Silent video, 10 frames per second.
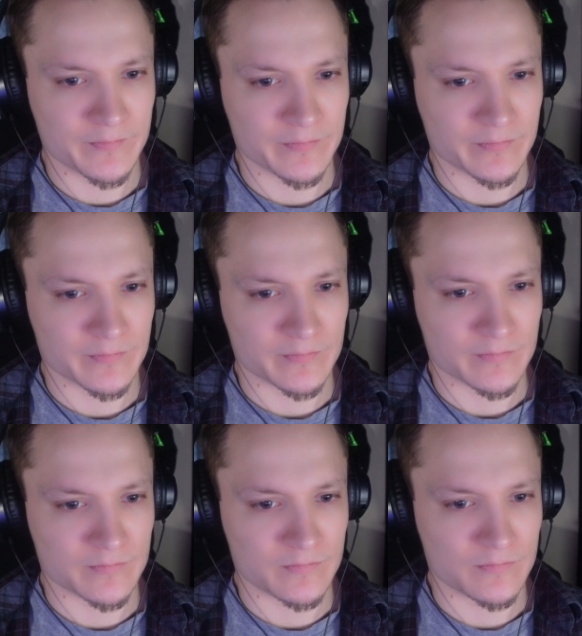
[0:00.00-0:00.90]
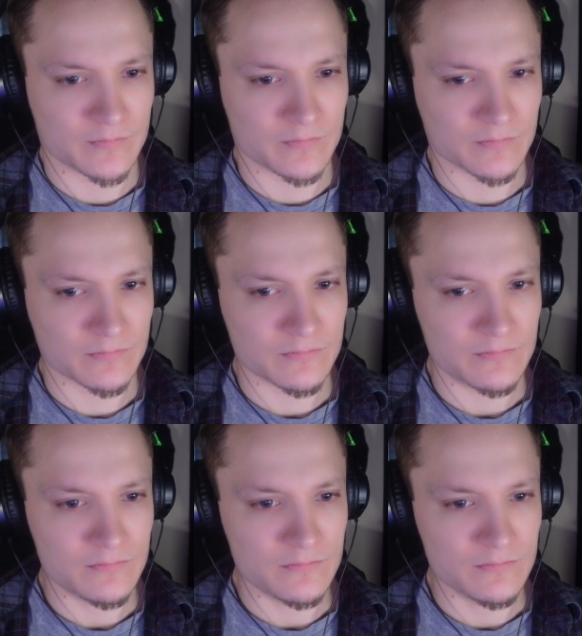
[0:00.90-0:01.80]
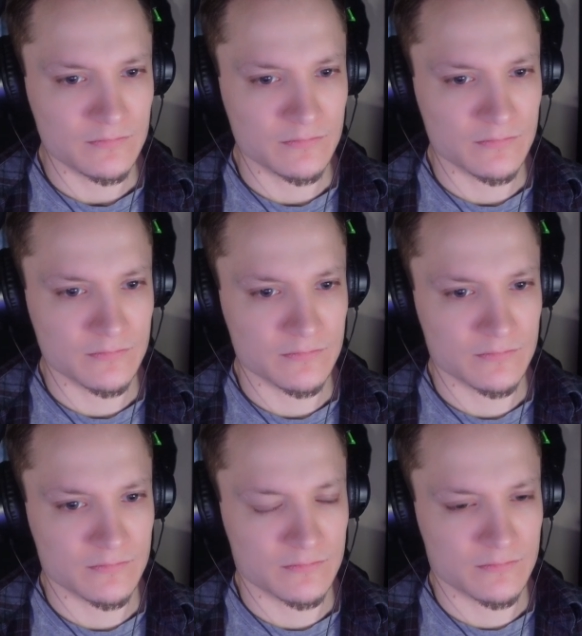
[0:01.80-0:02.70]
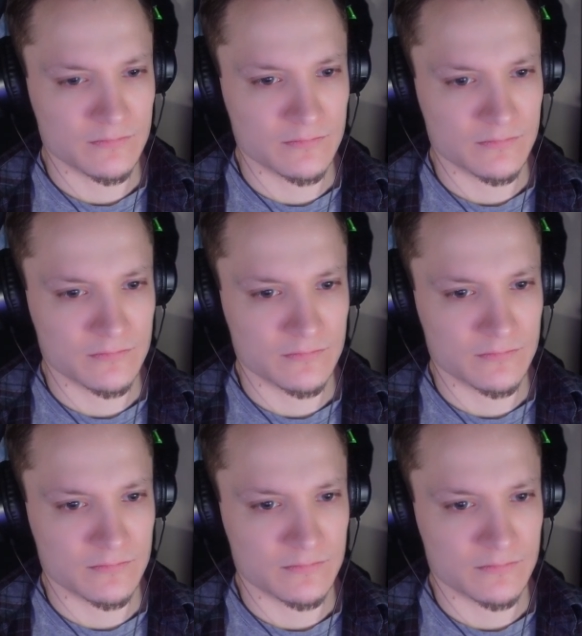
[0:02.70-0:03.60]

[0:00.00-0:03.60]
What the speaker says: [no speech]